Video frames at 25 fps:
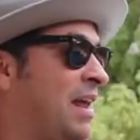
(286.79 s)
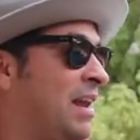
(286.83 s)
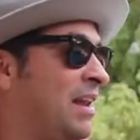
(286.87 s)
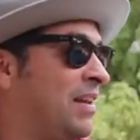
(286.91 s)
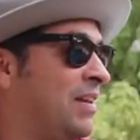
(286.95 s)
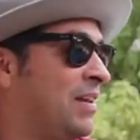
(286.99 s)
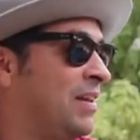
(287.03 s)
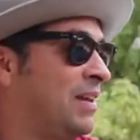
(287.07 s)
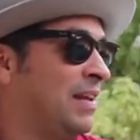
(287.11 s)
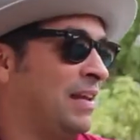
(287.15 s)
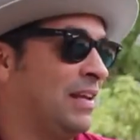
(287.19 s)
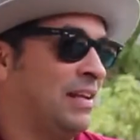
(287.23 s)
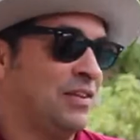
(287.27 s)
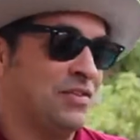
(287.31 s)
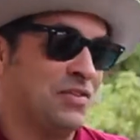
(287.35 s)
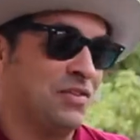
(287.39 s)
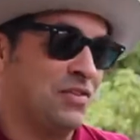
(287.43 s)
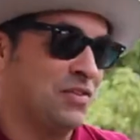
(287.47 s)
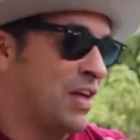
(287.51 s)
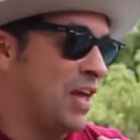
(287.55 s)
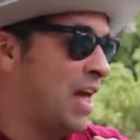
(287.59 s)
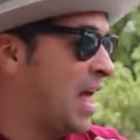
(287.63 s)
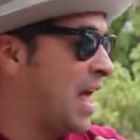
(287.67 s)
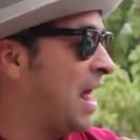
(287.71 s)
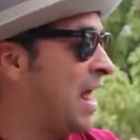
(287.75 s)
band
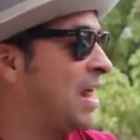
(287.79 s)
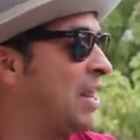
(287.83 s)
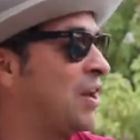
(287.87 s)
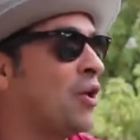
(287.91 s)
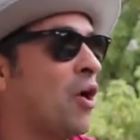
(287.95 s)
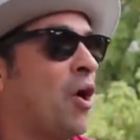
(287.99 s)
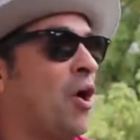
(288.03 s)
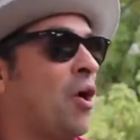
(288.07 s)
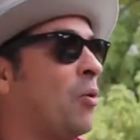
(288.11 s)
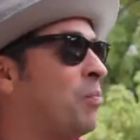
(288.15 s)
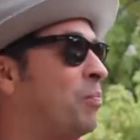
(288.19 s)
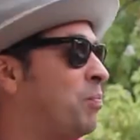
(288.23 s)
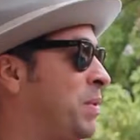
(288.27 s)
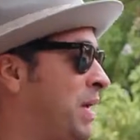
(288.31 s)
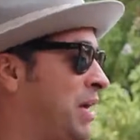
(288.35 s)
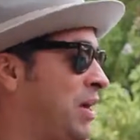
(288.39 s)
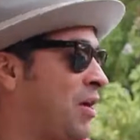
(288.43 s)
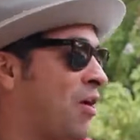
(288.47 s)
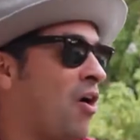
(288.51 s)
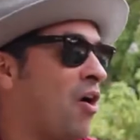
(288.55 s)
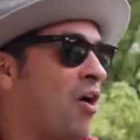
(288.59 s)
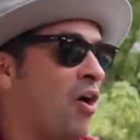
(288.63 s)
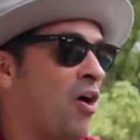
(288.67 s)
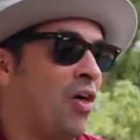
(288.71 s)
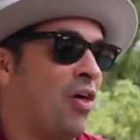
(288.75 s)
is the end-all,
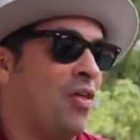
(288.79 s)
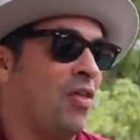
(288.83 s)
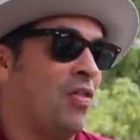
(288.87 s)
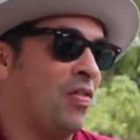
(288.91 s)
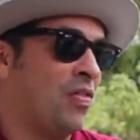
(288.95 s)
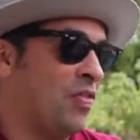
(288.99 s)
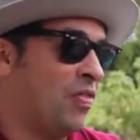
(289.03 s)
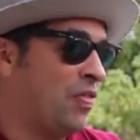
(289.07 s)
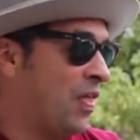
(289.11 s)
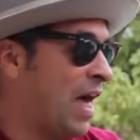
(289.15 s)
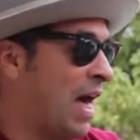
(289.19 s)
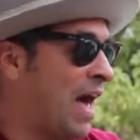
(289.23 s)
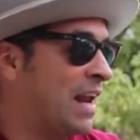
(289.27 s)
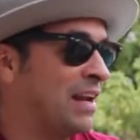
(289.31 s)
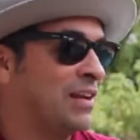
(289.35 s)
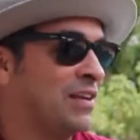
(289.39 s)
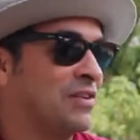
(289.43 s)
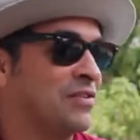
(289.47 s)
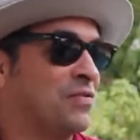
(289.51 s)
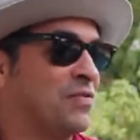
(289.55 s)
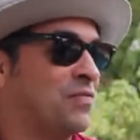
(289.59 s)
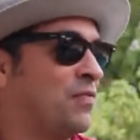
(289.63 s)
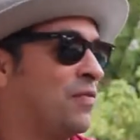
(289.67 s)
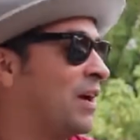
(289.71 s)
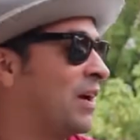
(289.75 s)
be-all.
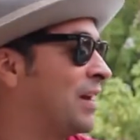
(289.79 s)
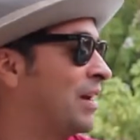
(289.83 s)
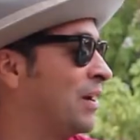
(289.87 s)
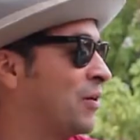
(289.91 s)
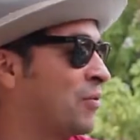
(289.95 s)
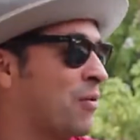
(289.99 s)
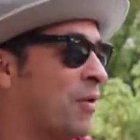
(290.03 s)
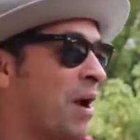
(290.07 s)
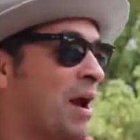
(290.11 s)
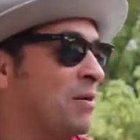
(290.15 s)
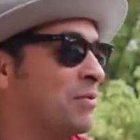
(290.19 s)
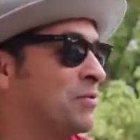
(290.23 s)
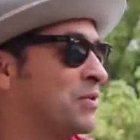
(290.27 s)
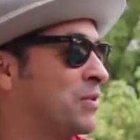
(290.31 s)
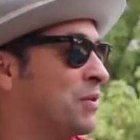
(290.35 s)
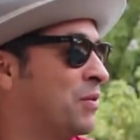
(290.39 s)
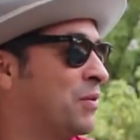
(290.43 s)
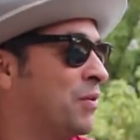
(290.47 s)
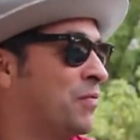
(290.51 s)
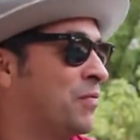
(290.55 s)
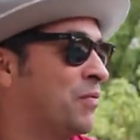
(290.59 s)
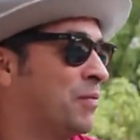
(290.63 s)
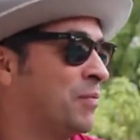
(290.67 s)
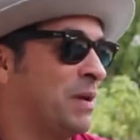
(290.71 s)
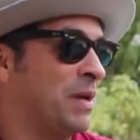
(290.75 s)
That is fucking
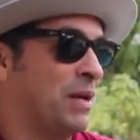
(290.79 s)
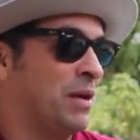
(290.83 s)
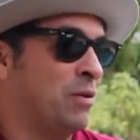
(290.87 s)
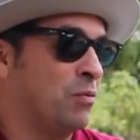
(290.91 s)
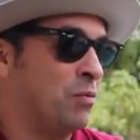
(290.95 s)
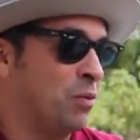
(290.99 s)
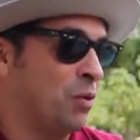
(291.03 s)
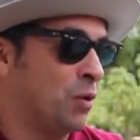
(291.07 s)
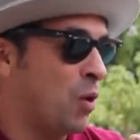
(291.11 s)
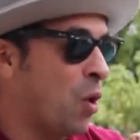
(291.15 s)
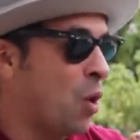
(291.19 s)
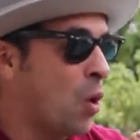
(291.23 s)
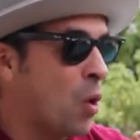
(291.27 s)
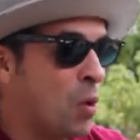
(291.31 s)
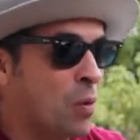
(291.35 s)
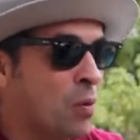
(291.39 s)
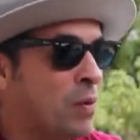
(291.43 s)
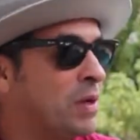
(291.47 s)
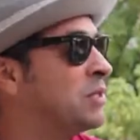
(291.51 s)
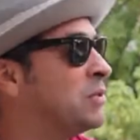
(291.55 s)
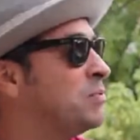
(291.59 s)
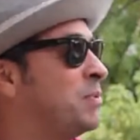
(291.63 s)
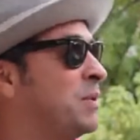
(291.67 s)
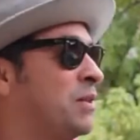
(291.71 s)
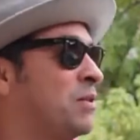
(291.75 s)
ground zero for me. It will
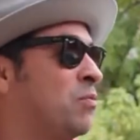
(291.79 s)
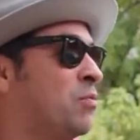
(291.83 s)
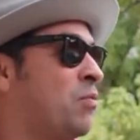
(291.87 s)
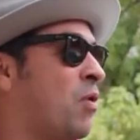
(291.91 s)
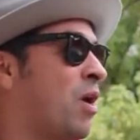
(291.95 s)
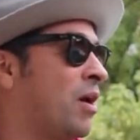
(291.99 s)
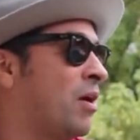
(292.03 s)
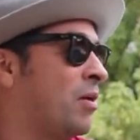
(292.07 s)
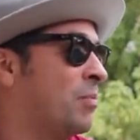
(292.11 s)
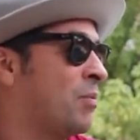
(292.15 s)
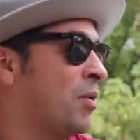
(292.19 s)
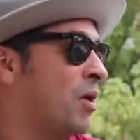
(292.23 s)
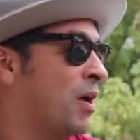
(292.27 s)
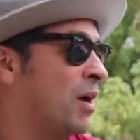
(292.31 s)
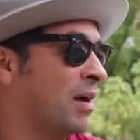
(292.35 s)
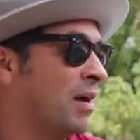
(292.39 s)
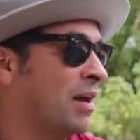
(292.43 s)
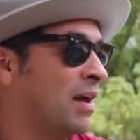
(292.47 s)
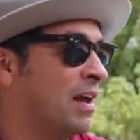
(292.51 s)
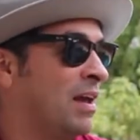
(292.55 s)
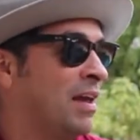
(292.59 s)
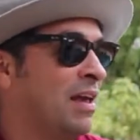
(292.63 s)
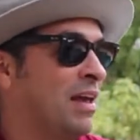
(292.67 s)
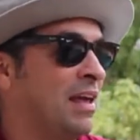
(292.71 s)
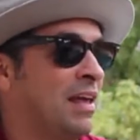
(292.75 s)
always be the
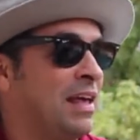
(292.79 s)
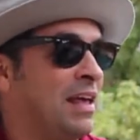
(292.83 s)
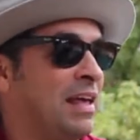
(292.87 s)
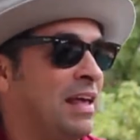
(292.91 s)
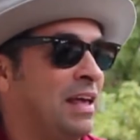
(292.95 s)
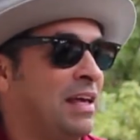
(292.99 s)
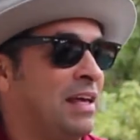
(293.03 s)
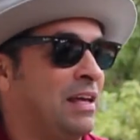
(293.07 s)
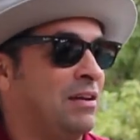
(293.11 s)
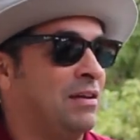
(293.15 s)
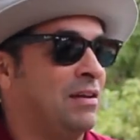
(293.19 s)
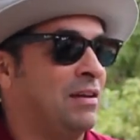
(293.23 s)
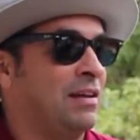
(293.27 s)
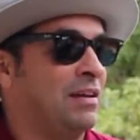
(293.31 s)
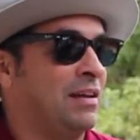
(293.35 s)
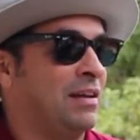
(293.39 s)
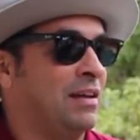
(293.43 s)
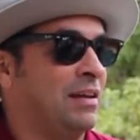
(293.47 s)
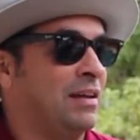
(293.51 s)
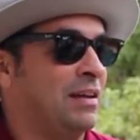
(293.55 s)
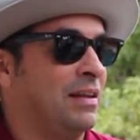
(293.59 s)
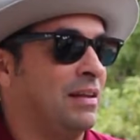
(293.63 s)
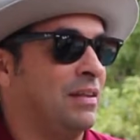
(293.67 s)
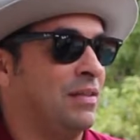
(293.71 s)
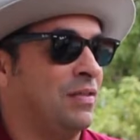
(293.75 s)
watermark.
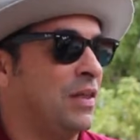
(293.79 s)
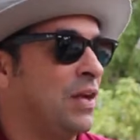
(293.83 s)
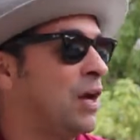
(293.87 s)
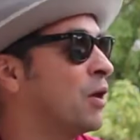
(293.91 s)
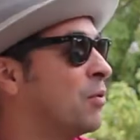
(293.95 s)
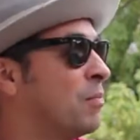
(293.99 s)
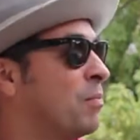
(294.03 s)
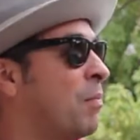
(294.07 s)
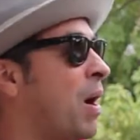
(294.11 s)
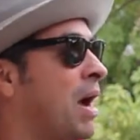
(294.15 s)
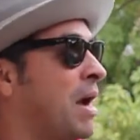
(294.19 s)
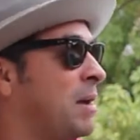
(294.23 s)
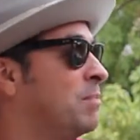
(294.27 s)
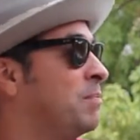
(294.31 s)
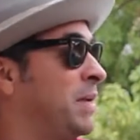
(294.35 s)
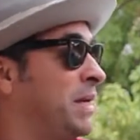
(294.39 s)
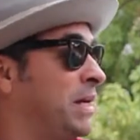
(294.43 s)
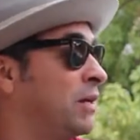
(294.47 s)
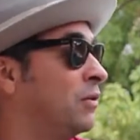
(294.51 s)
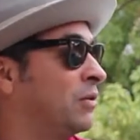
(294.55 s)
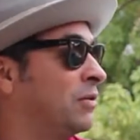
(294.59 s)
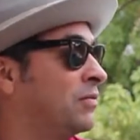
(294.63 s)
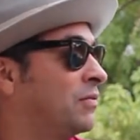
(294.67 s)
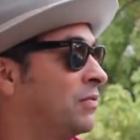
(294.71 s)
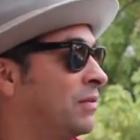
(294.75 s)
They're
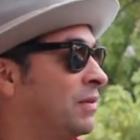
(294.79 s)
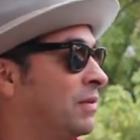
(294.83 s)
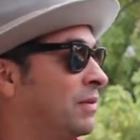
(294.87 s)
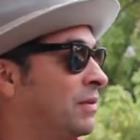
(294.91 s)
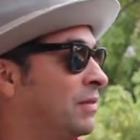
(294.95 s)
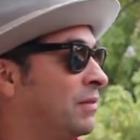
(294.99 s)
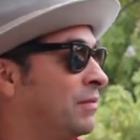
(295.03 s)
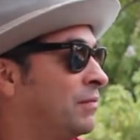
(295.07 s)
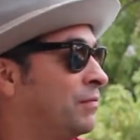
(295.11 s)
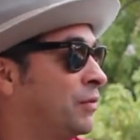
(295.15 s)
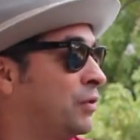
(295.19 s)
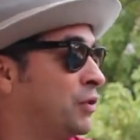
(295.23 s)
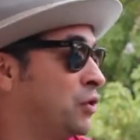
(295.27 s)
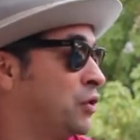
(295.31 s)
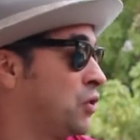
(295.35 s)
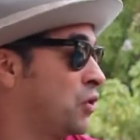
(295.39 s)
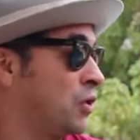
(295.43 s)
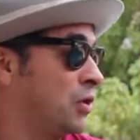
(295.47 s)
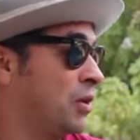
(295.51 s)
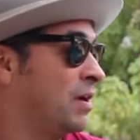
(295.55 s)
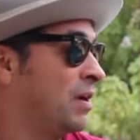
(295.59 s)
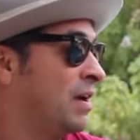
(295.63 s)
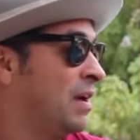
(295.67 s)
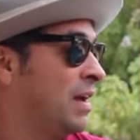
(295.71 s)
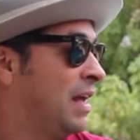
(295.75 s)
my Beatles,
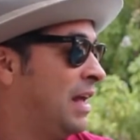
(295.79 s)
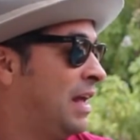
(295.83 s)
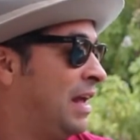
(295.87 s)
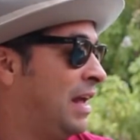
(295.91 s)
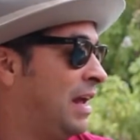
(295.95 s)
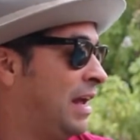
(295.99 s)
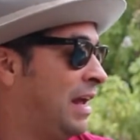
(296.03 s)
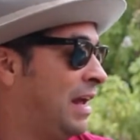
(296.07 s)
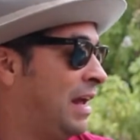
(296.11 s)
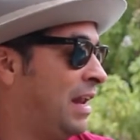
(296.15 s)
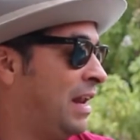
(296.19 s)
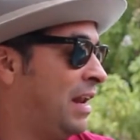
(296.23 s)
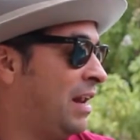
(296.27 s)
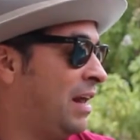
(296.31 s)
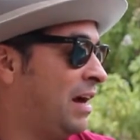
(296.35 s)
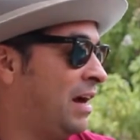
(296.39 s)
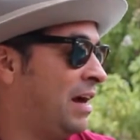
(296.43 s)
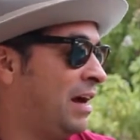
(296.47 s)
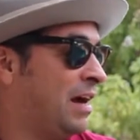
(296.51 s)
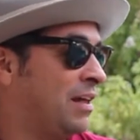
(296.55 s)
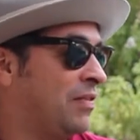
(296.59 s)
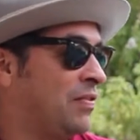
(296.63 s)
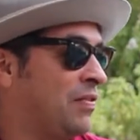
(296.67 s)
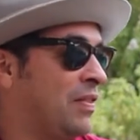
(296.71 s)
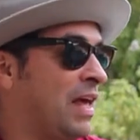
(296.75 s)
for sure.
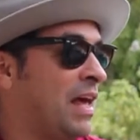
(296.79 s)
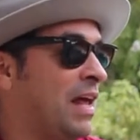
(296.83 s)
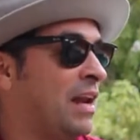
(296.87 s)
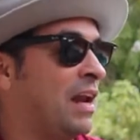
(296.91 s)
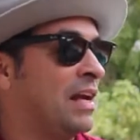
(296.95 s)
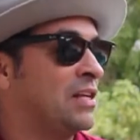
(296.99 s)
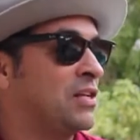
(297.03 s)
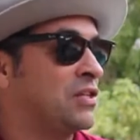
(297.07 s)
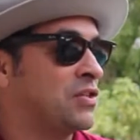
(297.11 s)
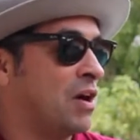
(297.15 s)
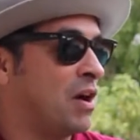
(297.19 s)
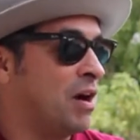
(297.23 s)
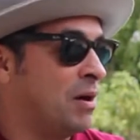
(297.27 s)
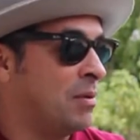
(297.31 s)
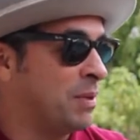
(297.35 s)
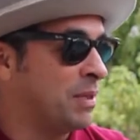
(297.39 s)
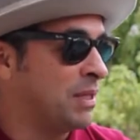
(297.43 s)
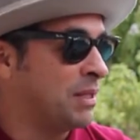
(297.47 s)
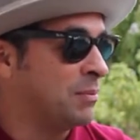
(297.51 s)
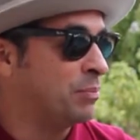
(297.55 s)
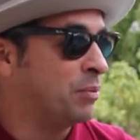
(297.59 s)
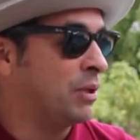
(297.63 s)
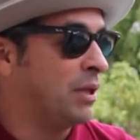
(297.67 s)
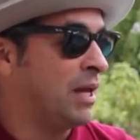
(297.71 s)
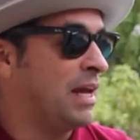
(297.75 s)
And then I
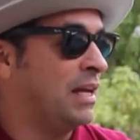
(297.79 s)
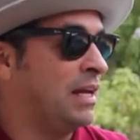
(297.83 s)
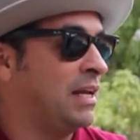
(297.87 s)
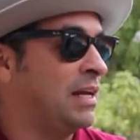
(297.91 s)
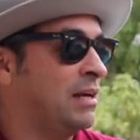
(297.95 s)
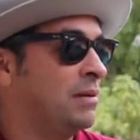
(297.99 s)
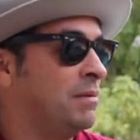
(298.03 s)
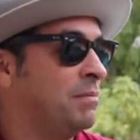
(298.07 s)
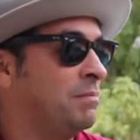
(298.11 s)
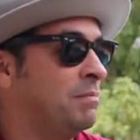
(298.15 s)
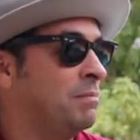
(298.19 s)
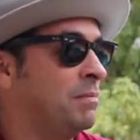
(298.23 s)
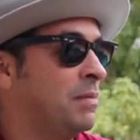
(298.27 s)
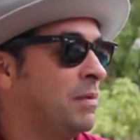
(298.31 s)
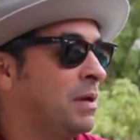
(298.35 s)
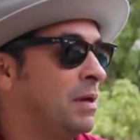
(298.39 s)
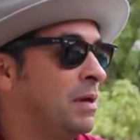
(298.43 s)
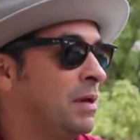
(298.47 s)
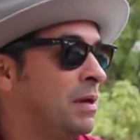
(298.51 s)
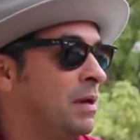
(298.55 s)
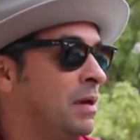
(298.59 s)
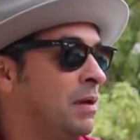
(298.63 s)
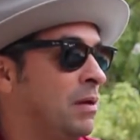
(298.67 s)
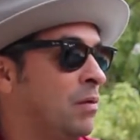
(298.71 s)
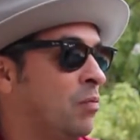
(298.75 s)
saw them at the Palladium